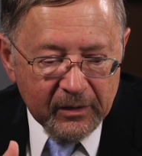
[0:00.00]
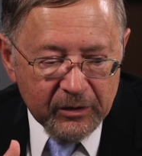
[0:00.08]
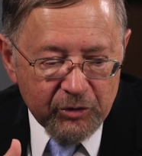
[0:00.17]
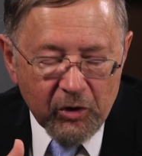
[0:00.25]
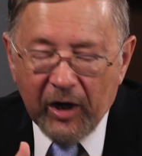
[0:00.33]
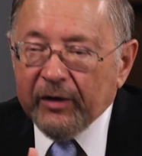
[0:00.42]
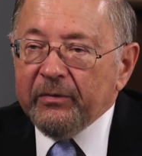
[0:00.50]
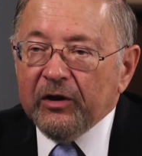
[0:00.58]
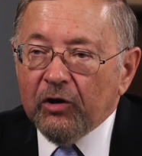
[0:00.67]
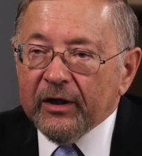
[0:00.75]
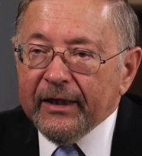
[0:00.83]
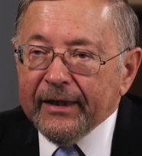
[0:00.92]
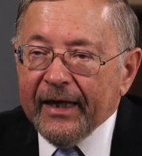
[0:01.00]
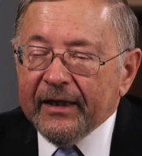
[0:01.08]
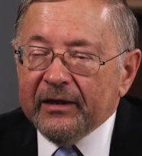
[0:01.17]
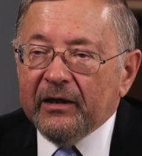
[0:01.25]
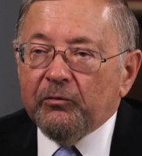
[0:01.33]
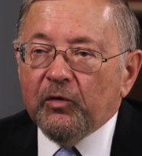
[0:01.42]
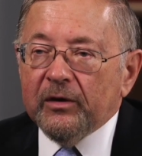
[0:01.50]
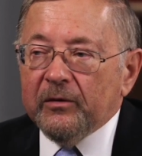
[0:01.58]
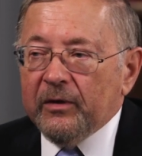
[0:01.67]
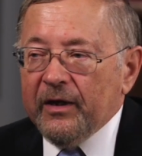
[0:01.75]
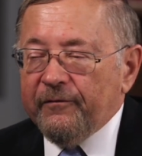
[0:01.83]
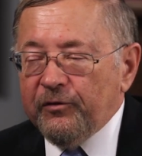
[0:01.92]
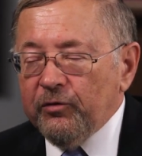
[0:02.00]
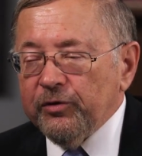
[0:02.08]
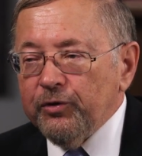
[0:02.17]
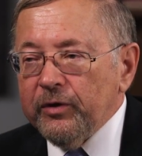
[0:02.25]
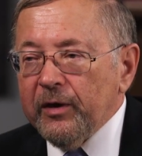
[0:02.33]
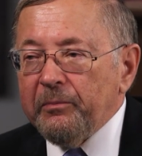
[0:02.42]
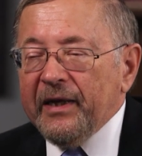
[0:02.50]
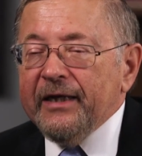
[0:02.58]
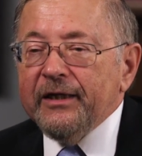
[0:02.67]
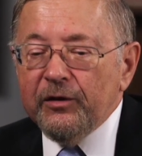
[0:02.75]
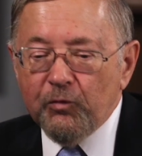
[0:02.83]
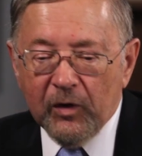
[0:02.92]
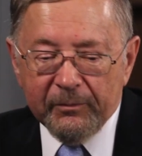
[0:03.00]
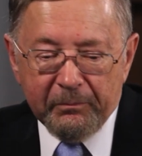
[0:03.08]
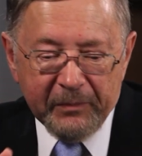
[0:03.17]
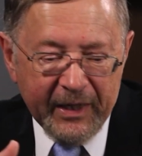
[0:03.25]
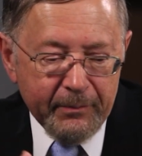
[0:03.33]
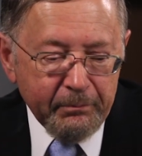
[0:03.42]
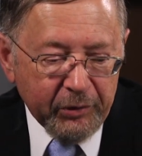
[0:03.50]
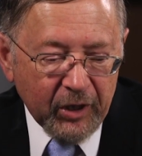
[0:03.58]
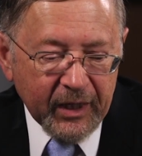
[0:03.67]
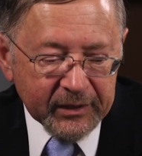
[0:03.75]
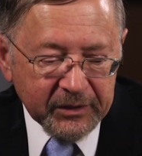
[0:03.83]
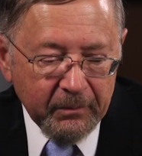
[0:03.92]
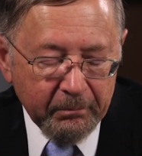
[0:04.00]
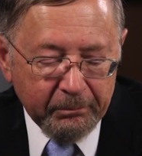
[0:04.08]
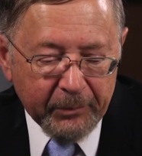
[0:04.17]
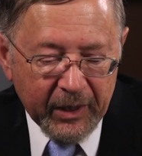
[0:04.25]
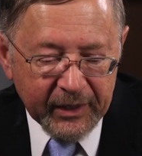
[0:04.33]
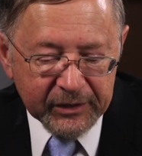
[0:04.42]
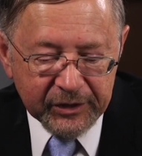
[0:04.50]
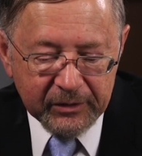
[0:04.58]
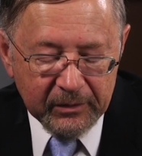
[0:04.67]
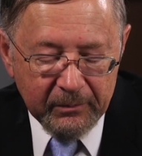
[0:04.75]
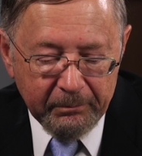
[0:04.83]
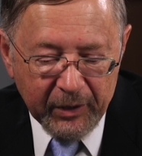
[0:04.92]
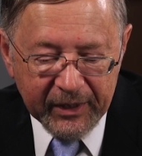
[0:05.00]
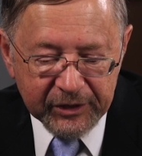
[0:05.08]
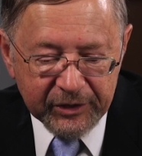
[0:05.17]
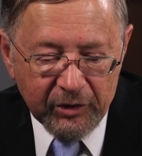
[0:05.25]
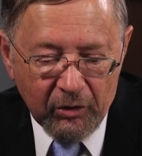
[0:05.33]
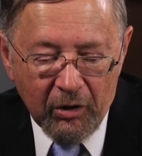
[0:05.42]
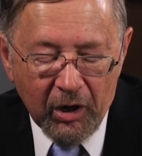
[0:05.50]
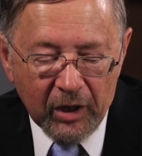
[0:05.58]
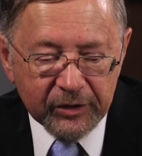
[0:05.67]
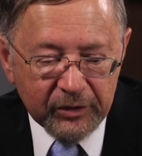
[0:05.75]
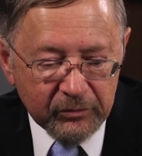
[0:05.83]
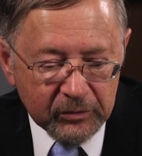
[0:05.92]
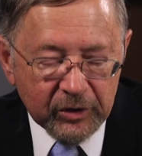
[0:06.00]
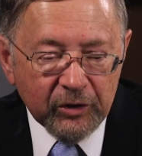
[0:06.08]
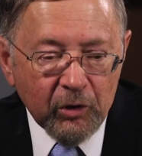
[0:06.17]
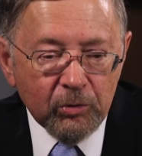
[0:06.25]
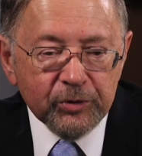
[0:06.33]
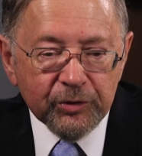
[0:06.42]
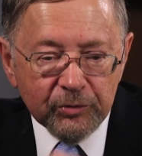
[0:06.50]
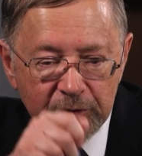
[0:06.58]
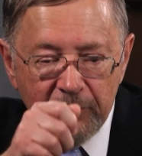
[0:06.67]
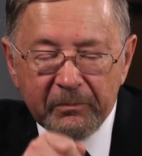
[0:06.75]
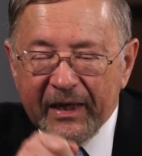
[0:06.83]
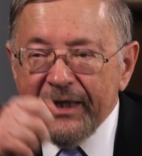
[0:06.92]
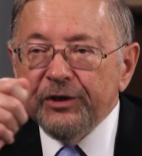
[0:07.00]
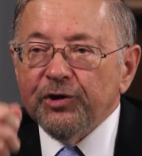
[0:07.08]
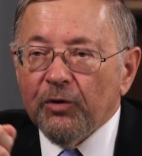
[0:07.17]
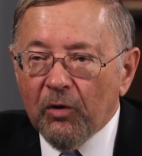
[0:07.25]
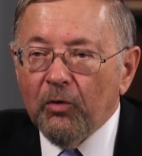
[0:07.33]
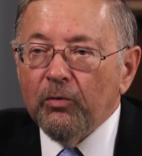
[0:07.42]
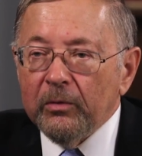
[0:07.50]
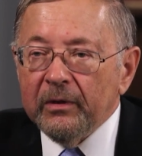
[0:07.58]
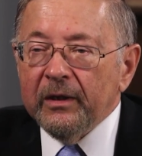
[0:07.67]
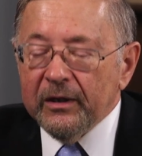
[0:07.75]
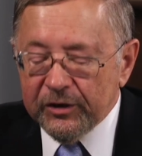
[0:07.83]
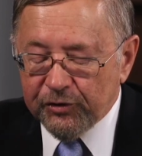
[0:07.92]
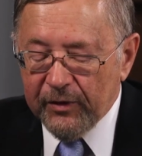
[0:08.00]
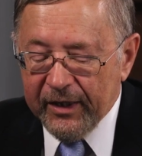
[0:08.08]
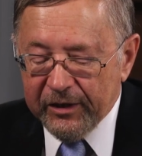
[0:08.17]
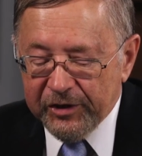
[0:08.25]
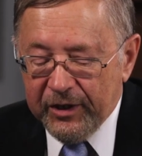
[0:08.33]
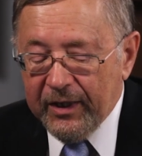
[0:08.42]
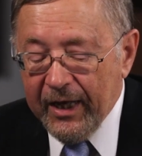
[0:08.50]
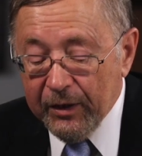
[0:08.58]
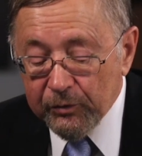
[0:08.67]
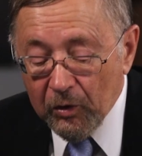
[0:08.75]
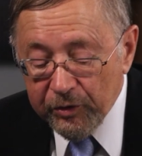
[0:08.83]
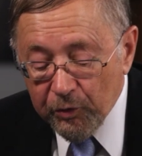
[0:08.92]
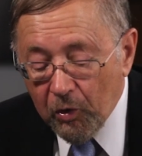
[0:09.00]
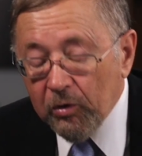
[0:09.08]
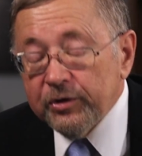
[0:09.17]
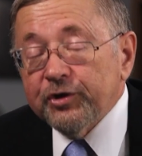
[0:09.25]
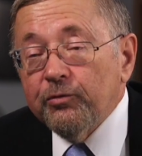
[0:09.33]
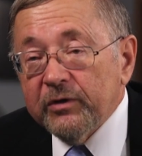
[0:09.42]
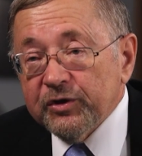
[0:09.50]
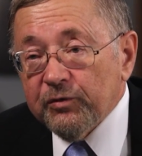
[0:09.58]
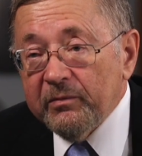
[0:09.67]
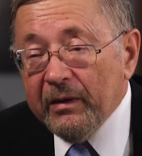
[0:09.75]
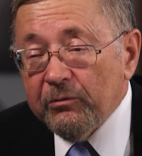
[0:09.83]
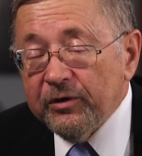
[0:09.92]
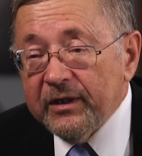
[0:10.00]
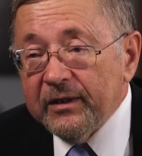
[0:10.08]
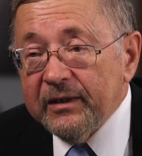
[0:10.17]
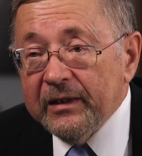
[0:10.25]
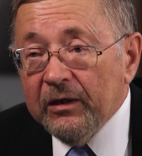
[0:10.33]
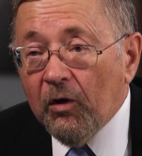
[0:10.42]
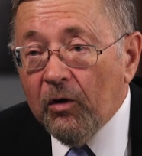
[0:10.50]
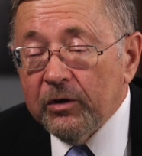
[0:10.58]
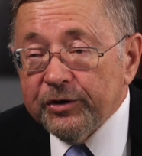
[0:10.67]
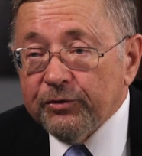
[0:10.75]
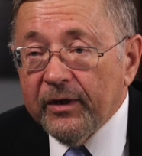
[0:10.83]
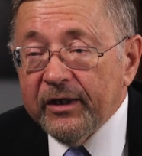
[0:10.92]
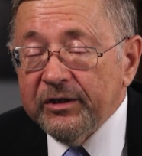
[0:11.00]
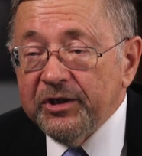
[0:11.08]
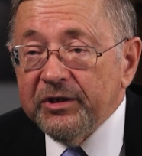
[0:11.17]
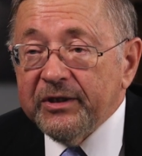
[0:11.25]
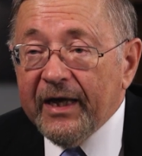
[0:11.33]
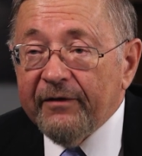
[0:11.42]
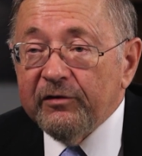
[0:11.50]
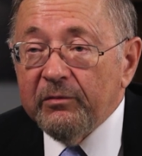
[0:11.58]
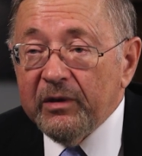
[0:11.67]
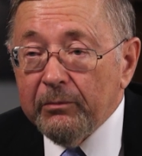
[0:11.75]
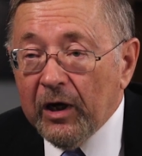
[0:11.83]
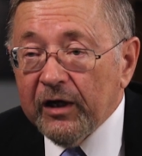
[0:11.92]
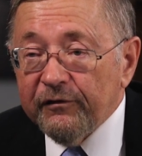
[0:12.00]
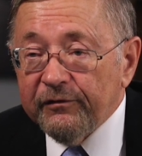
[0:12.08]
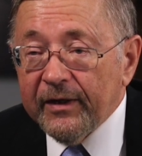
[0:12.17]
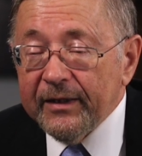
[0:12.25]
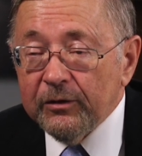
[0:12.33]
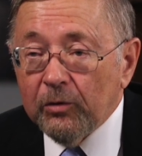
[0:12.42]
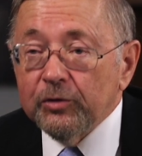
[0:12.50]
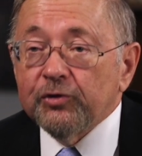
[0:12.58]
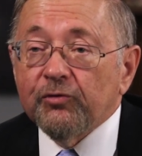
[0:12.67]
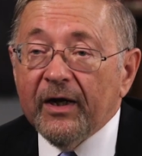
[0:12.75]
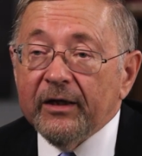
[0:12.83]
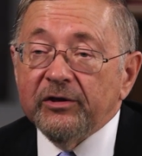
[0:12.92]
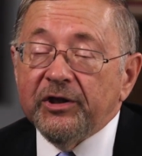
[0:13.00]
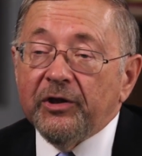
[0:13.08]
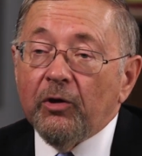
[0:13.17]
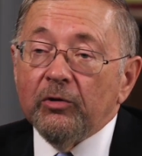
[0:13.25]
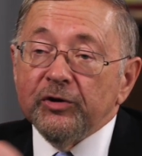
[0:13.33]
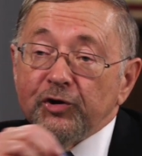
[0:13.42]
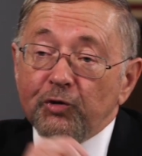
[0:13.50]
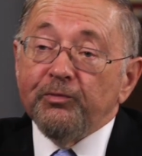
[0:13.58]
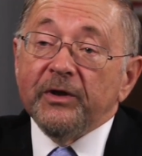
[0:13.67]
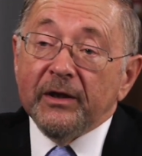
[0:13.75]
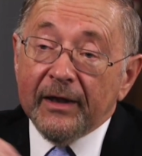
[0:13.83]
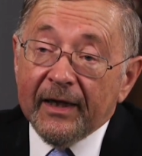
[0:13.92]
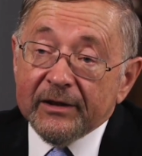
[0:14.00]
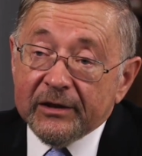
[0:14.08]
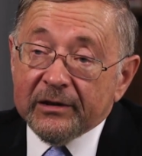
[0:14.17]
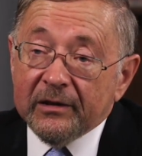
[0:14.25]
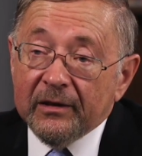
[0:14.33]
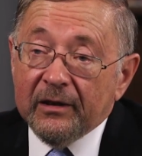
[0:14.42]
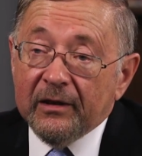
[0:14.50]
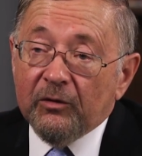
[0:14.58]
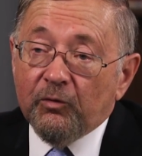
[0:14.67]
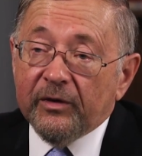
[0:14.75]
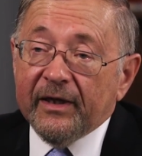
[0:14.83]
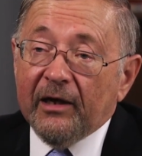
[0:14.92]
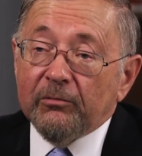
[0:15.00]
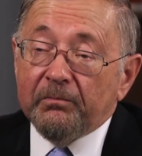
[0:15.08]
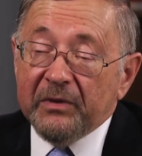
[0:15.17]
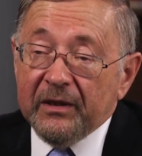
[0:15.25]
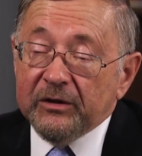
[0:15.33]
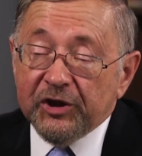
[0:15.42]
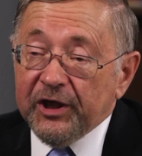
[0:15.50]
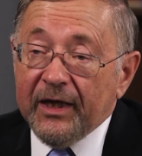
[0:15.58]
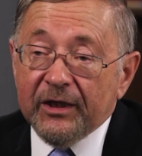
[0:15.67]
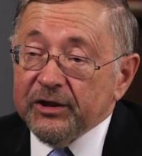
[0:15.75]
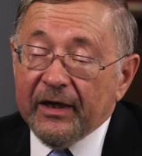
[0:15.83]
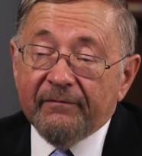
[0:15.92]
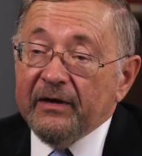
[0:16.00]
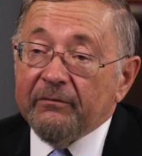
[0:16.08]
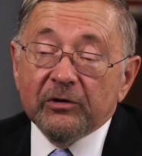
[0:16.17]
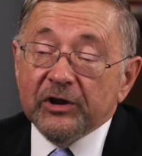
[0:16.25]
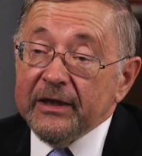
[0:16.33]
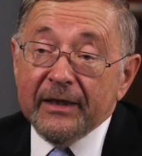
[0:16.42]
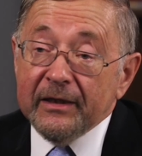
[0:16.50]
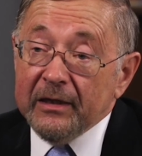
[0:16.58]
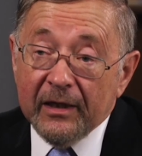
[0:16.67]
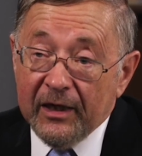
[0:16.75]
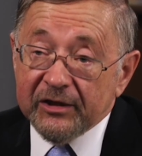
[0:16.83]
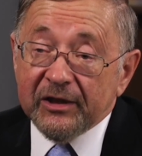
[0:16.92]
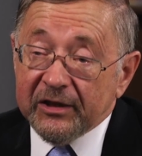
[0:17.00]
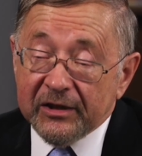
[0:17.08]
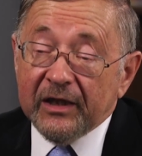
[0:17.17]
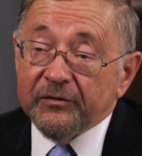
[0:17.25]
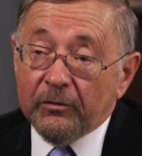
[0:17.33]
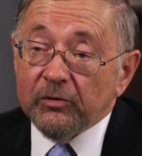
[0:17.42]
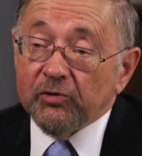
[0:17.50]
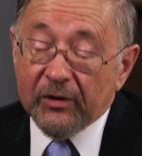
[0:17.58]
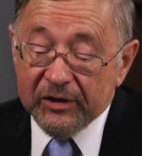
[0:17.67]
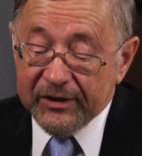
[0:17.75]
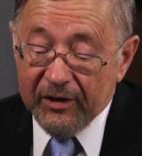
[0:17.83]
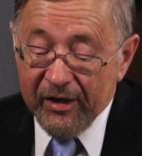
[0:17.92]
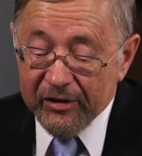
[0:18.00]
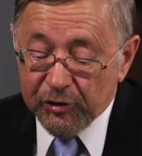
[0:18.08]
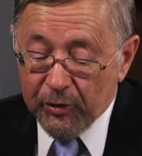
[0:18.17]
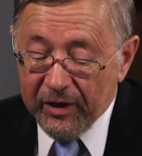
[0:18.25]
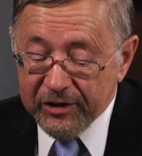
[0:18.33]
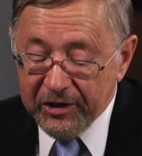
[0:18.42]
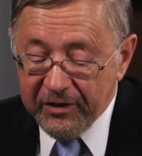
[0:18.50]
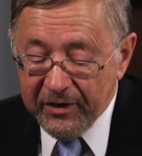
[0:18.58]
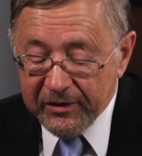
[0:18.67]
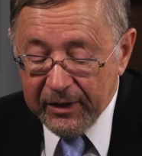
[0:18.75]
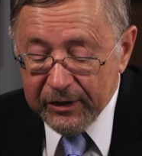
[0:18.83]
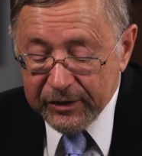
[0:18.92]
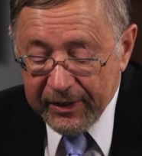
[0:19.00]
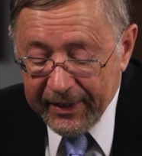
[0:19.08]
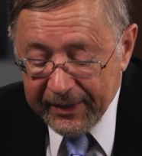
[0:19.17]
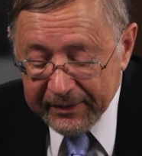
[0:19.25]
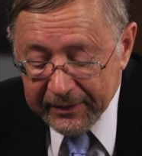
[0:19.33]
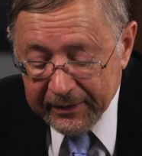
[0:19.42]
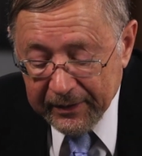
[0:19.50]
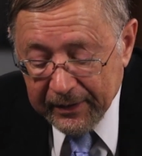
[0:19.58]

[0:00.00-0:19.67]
you ought to be looking at, and what, if you're doing a painting, what paint pots there are to go to paint your own strategy. And you also must remember that all strategies have to be modified. No strategy goes soup to nuts without being changed. I've never seen a successful strategy that does that.